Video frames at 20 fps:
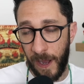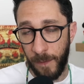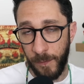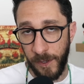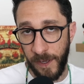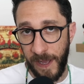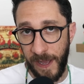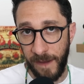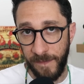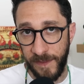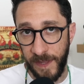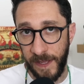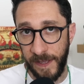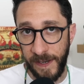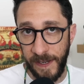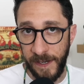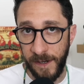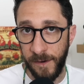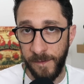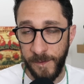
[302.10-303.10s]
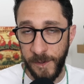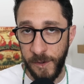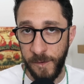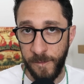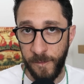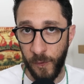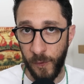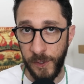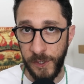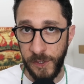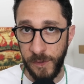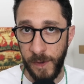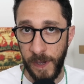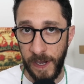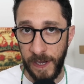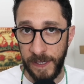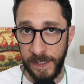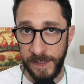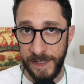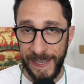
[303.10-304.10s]
will have that interview for you
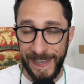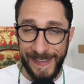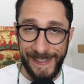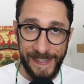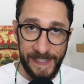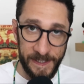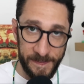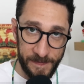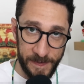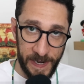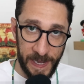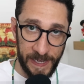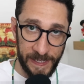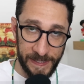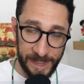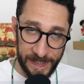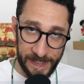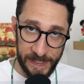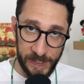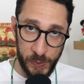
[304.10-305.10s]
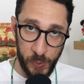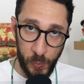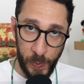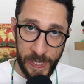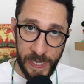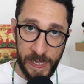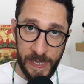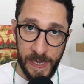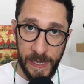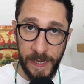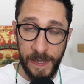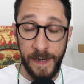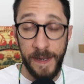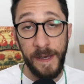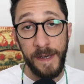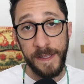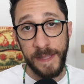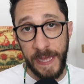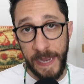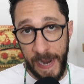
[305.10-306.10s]
guys. If not this weekend,
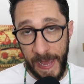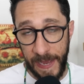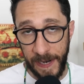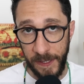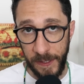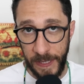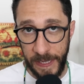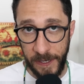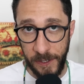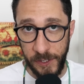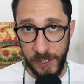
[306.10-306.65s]
then at a later